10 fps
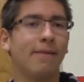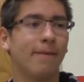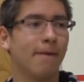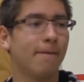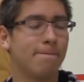
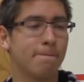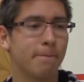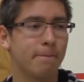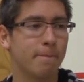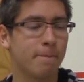So,
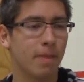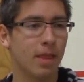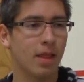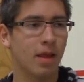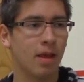
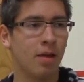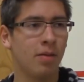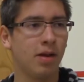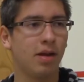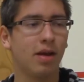I
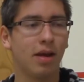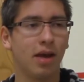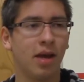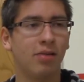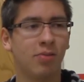mean,
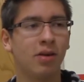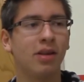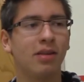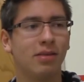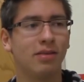it's
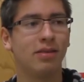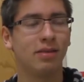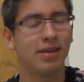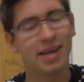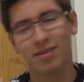really
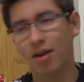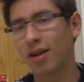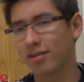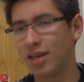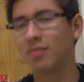is
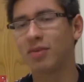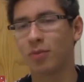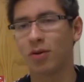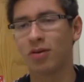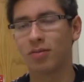not a team
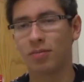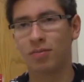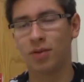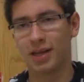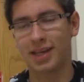sport,
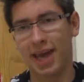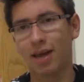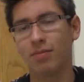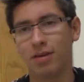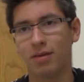but it
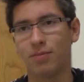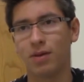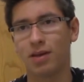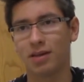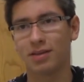can be.
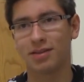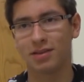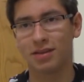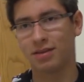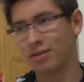Right. Because
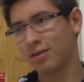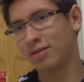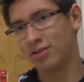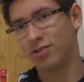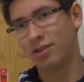
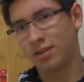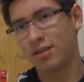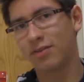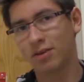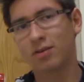there's
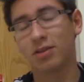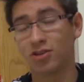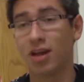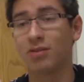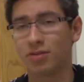difficult and
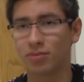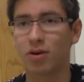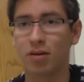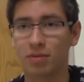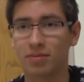challenging
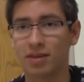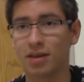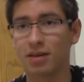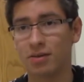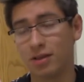problems
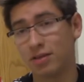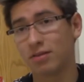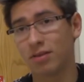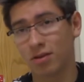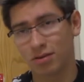that you need
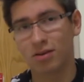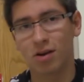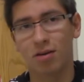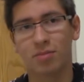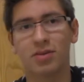to
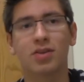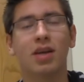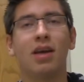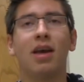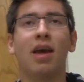accomplish.